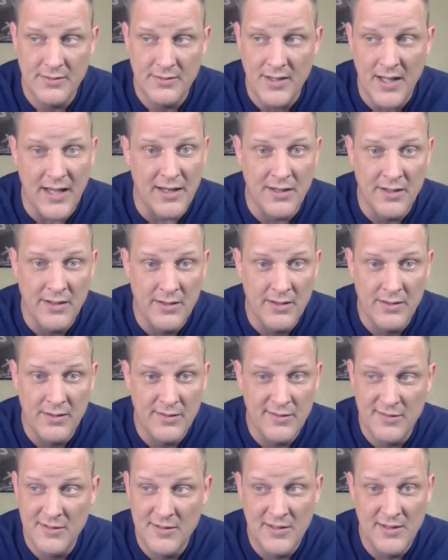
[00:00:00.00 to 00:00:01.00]
Like,
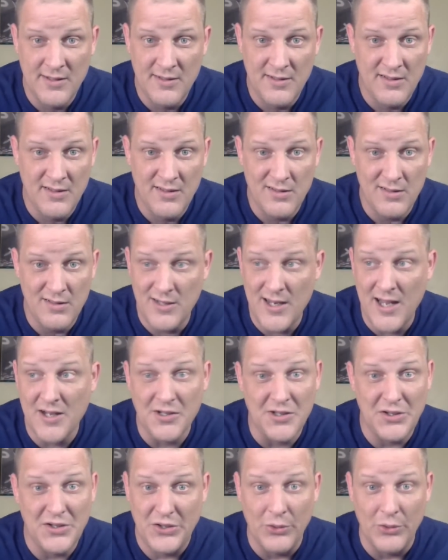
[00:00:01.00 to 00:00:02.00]
they're not
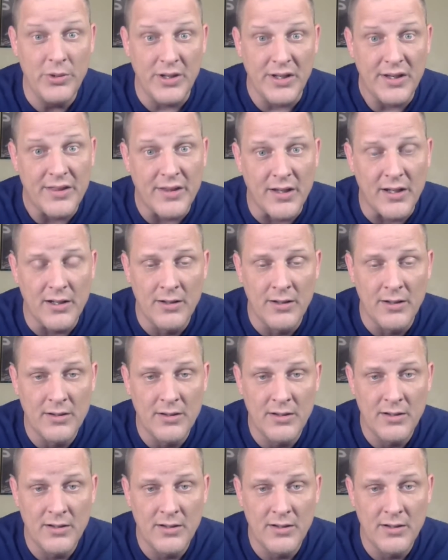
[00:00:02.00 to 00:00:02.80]
going to do anything.